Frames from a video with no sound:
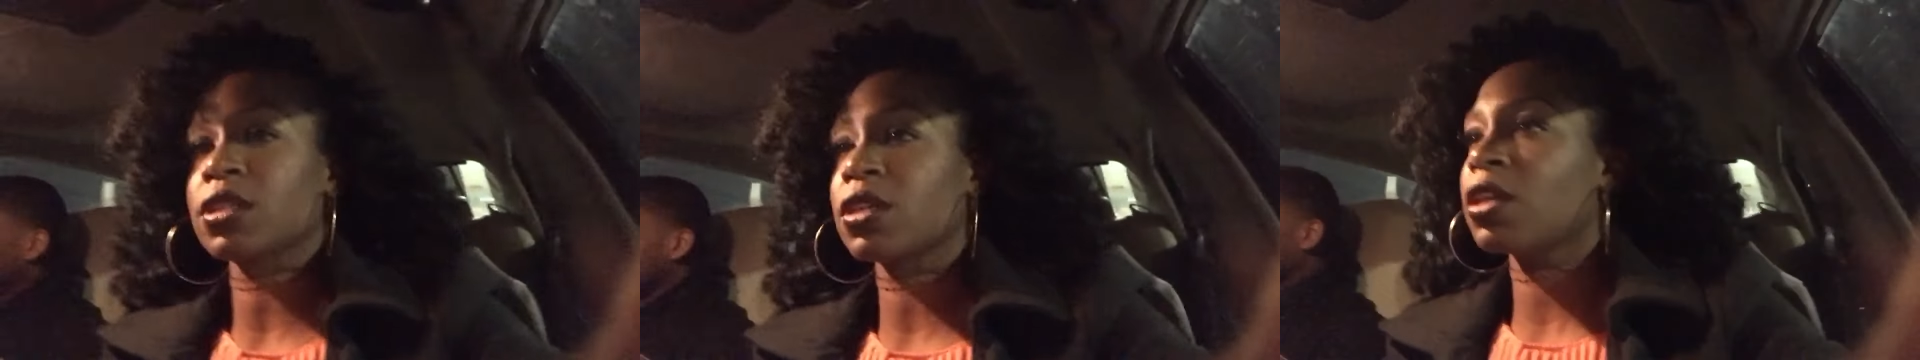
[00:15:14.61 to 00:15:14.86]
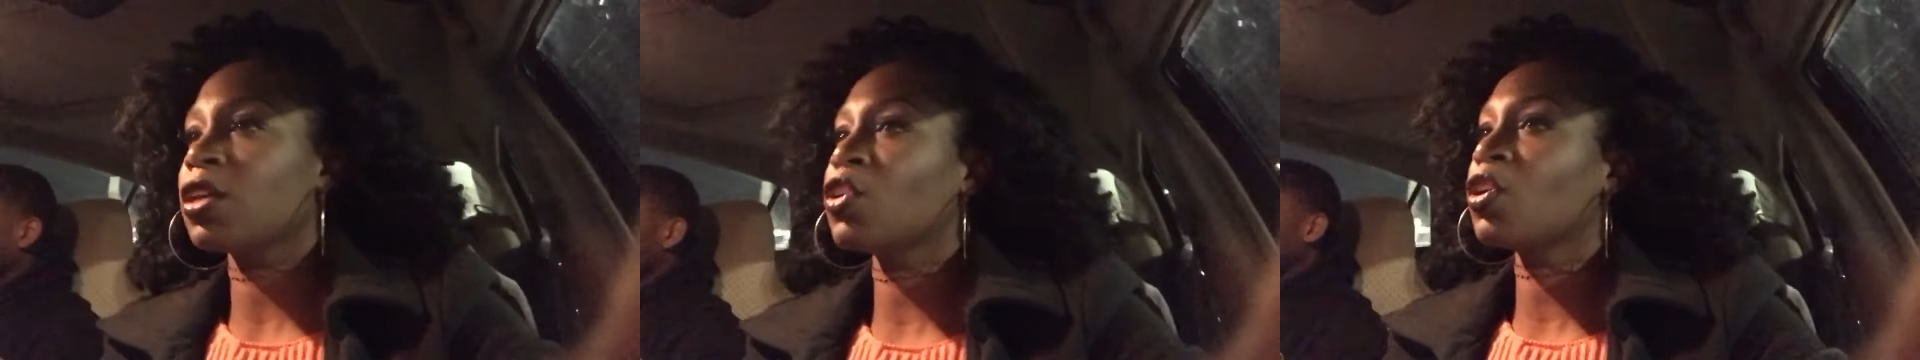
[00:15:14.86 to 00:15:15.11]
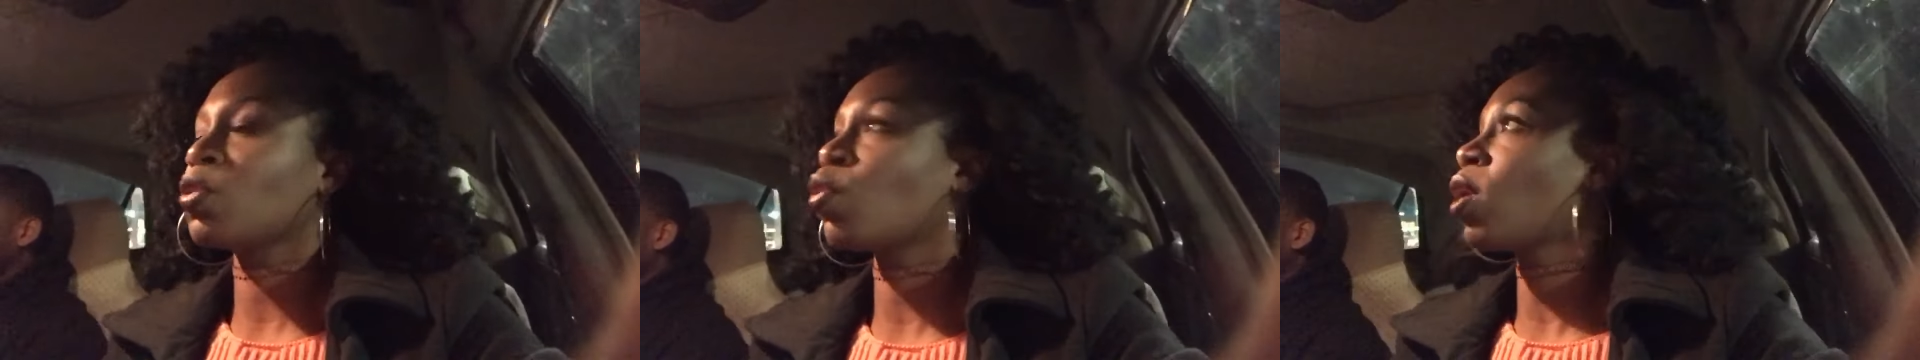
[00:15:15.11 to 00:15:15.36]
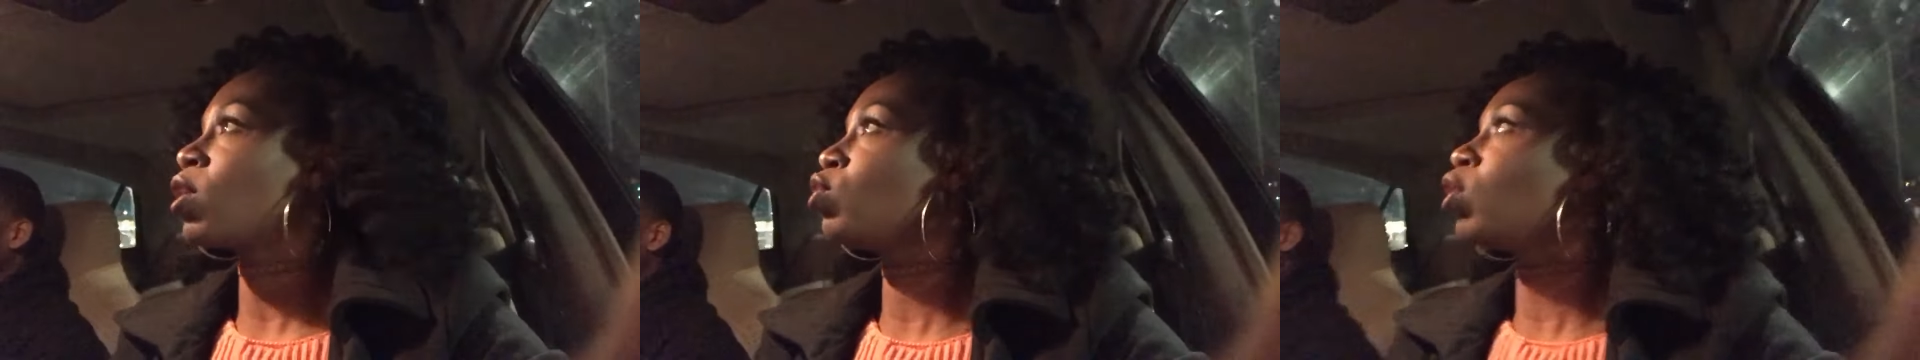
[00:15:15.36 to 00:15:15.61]
and then
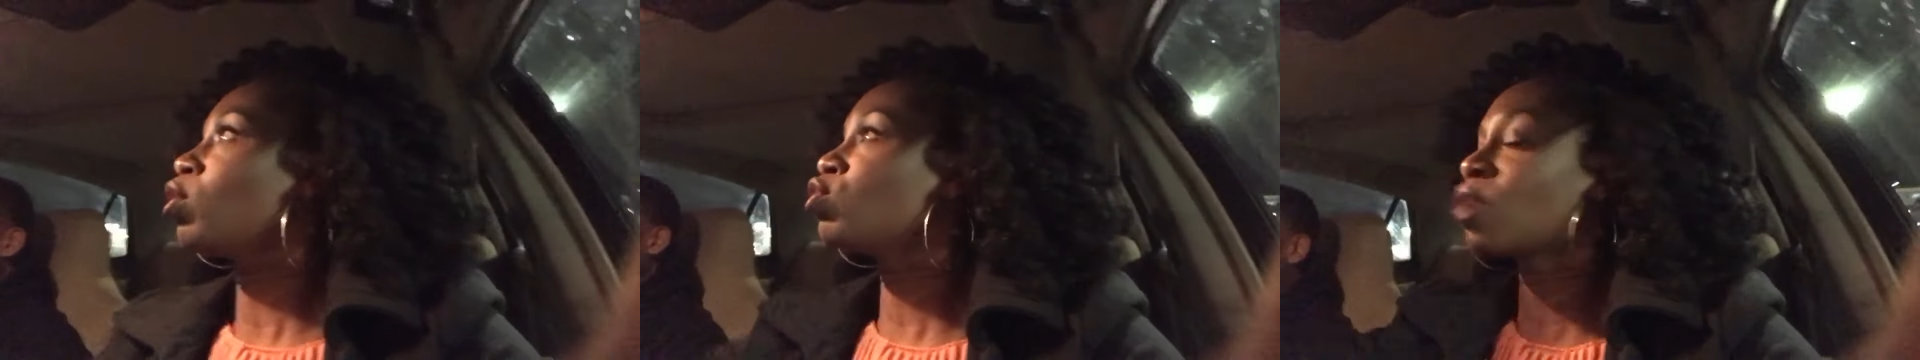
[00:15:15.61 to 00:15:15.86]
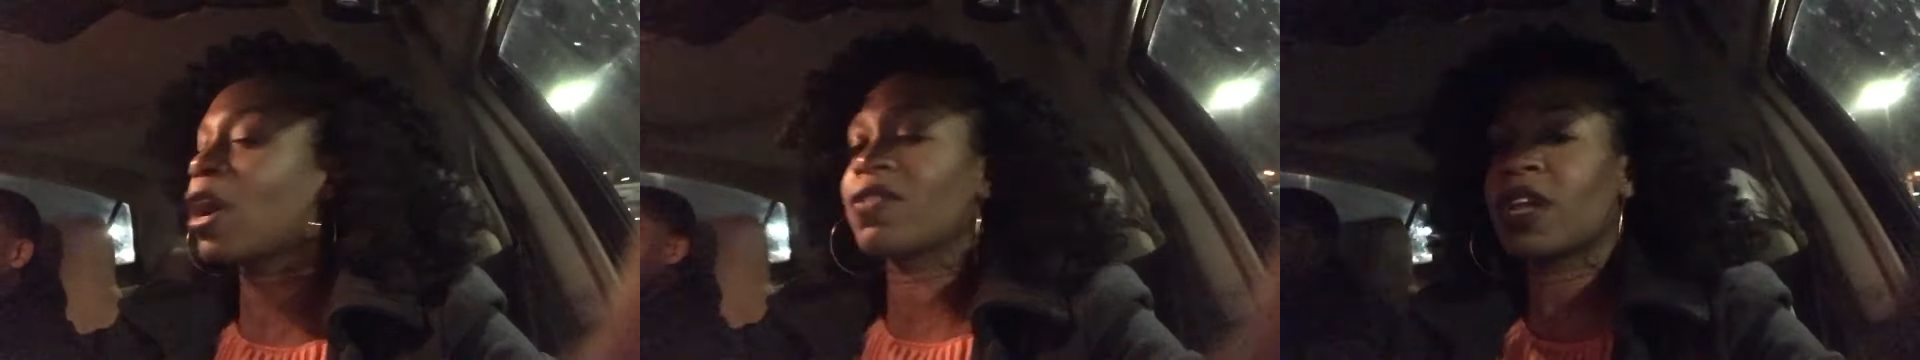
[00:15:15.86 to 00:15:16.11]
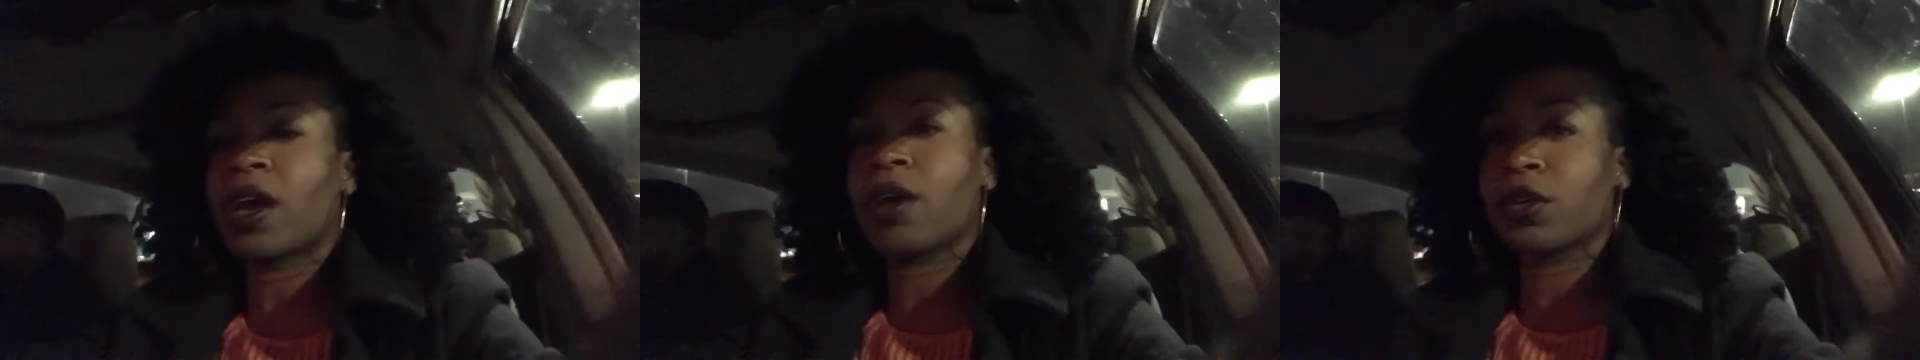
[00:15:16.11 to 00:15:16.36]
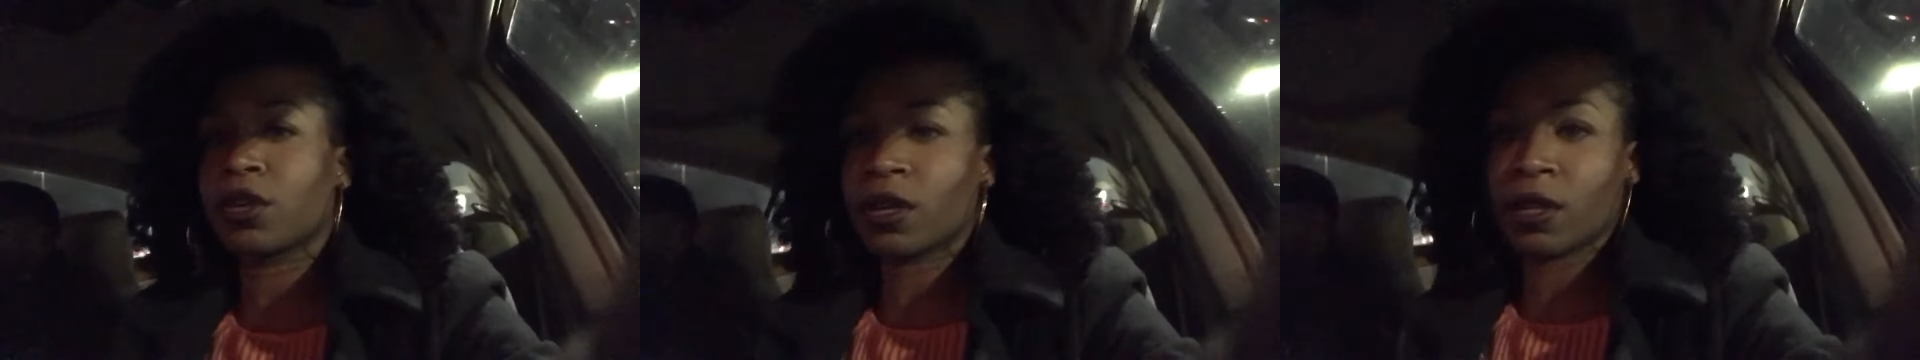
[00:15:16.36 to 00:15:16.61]
you go drive
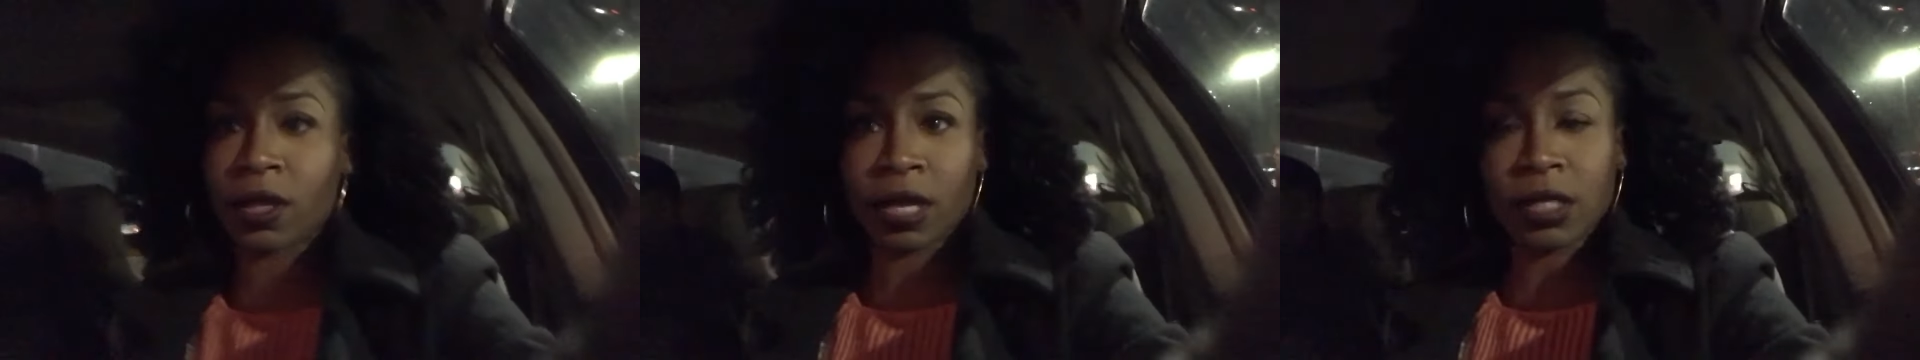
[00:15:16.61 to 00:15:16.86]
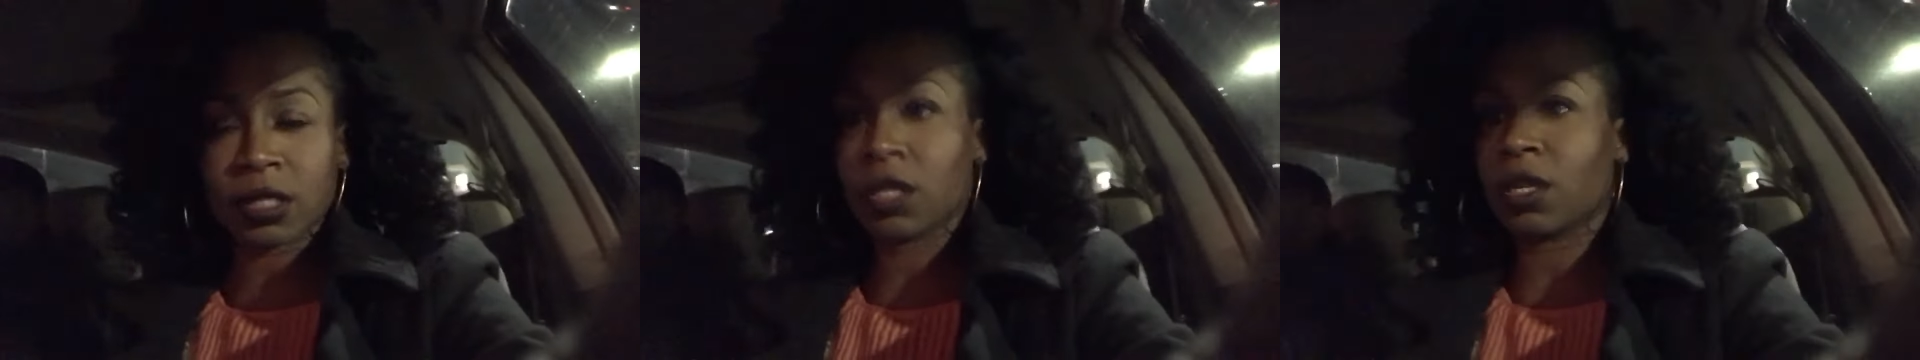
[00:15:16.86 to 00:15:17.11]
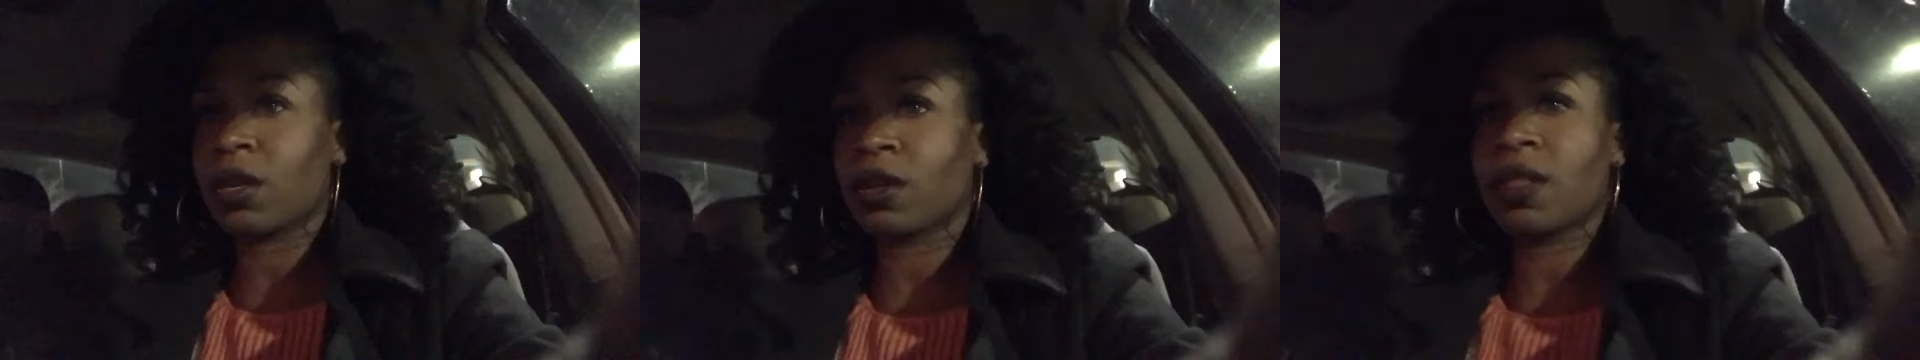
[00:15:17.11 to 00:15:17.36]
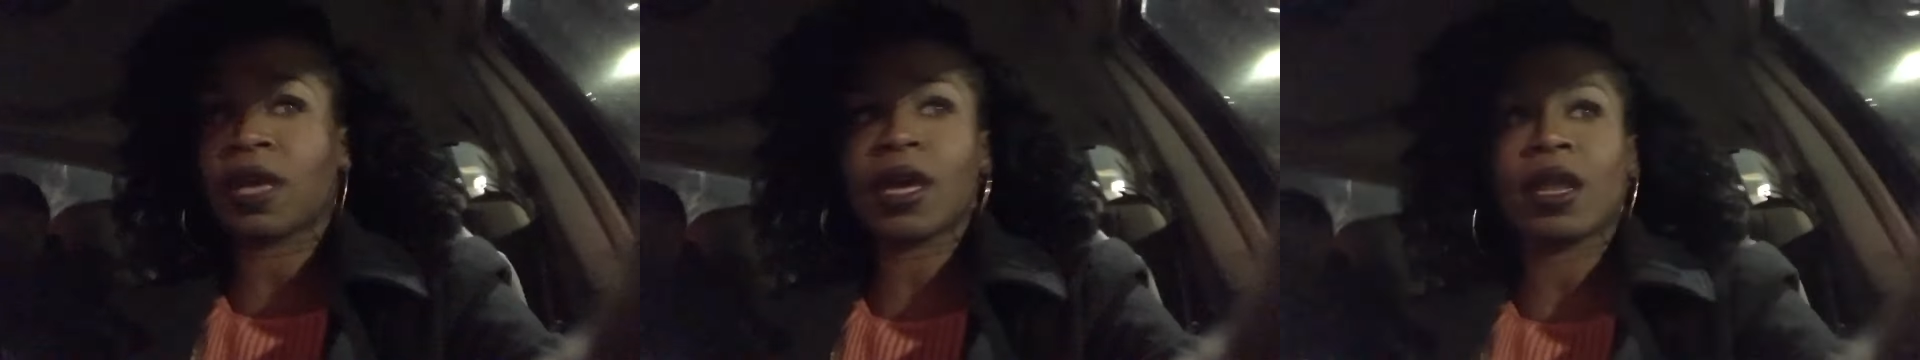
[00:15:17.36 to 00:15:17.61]
down, you're in this, and you're
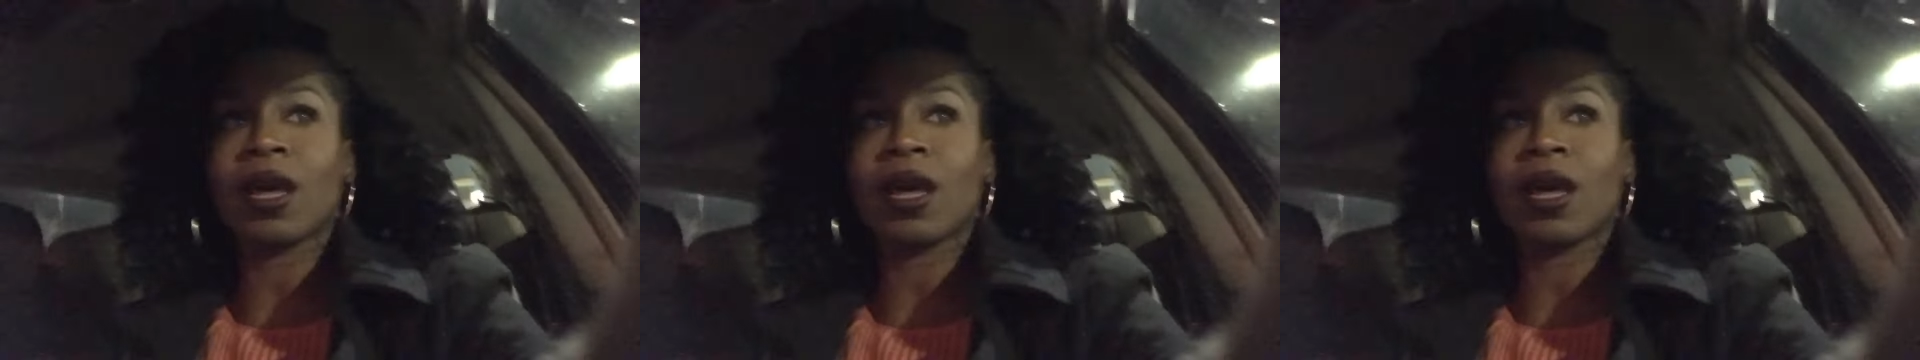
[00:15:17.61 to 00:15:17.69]
in that.